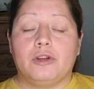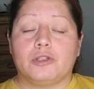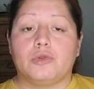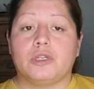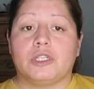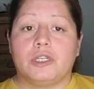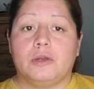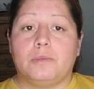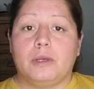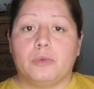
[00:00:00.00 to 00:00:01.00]
store is gonna
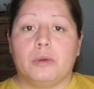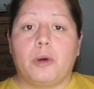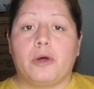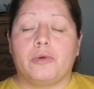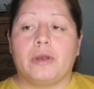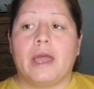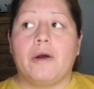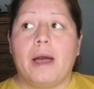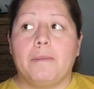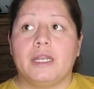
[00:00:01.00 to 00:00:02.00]
be remodeled. Now
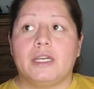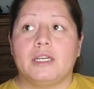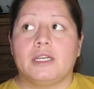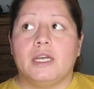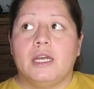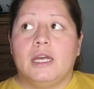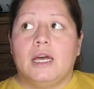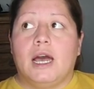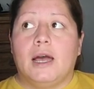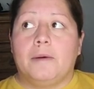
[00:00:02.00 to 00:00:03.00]

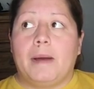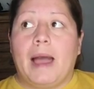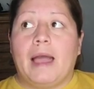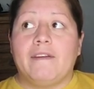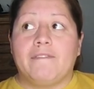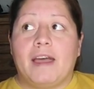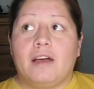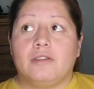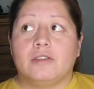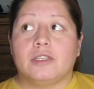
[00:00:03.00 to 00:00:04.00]
I
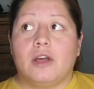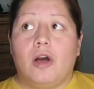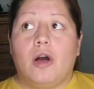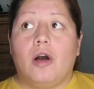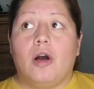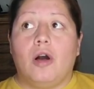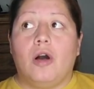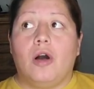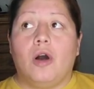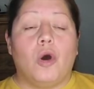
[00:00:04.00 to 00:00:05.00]
found
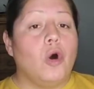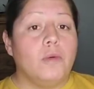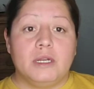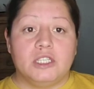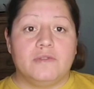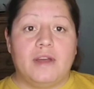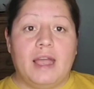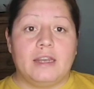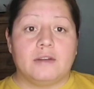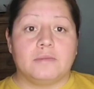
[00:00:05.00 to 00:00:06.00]
a whole bunch of
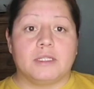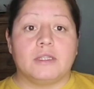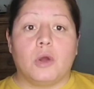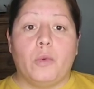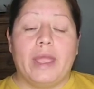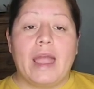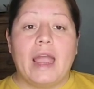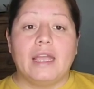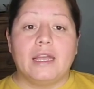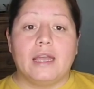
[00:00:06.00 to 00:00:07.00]
items. The way
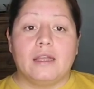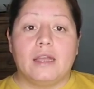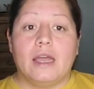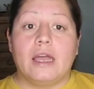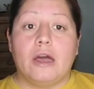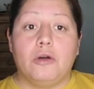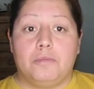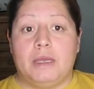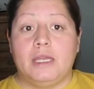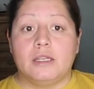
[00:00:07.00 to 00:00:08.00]
I helped
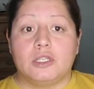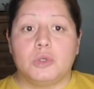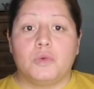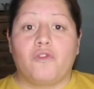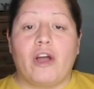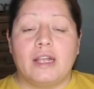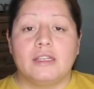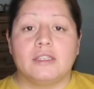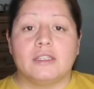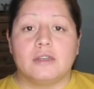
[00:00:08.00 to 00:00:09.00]
me to
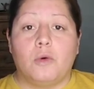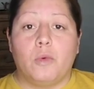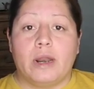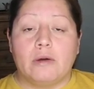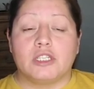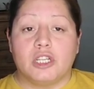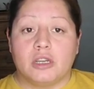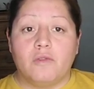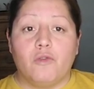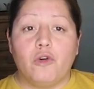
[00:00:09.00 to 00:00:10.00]
find what I was
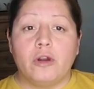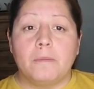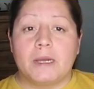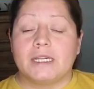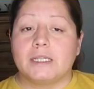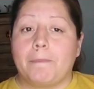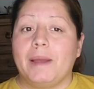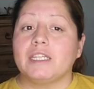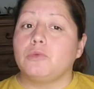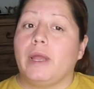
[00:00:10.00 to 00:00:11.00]
looking for, because the
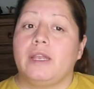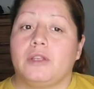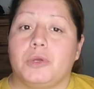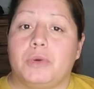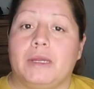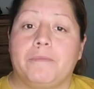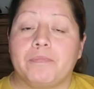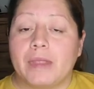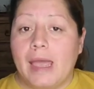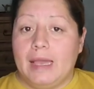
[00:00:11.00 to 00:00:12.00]
best way to do it
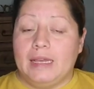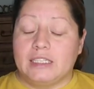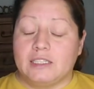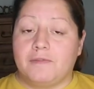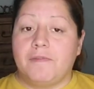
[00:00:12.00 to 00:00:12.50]
is